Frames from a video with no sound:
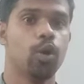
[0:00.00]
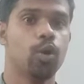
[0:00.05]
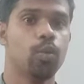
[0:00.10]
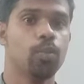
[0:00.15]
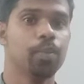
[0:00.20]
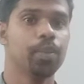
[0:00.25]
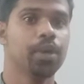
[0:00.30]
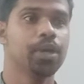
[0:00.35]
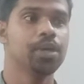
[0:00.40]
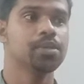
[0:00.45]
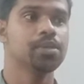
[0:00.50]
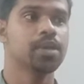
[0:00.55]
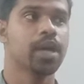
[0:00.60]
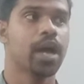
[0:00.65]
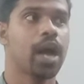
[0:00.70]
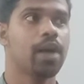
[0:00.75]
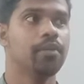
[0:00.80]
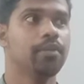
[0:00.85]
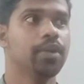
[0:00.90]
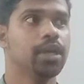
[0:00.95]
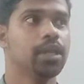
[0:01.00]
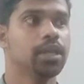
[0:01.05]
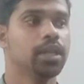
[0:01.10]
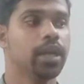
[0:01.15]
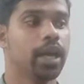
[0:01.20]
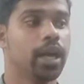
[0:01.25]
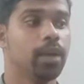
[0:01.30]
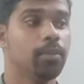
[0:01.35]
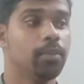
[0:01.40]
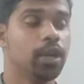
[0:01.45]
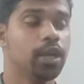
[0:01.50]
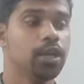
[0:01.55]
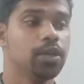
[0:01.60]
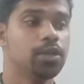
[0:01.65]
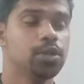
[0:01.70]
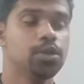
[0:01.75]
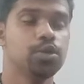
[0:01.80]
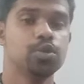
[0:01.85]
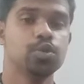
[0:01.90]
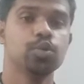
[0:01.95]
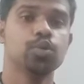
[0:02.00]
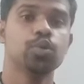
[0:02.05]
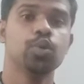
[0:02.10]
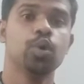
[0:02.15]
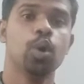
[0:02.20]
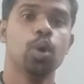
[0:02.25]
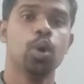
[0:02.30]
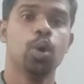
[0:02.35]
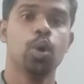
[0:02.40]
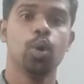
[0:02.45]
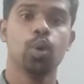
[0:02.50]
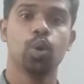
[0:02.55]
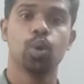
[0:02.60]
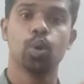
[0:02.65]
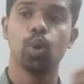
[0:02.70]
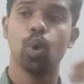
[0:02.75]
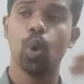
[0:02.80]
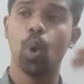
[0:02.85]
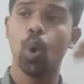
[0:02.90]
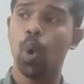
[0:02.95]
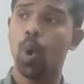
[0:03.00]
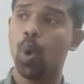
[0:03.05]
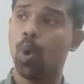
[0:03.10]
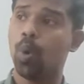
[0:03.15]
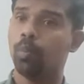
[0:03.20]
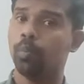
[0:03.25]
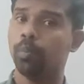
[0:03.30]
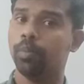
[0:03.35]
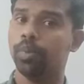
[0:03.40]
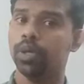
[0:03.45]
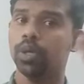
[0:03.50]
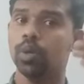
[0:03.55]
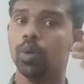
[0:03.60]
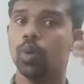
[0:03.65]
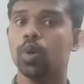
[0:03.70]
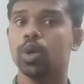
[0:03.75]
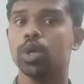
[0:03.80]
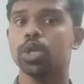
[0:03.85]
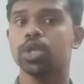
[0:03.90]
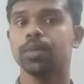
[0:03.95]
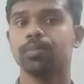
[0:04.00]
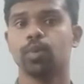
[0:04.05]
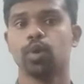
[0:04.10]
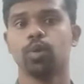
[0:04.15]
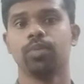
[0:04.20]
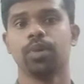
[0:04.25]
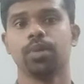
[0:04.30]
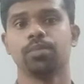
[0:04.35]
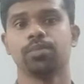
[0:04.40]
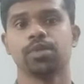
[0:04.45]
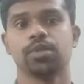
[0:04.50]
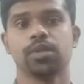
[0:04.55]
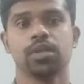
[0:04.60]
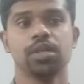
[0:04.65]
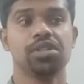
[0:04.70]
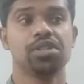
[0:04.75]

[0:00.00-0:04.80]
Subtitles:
Hope is having the ability to go beyond the problems.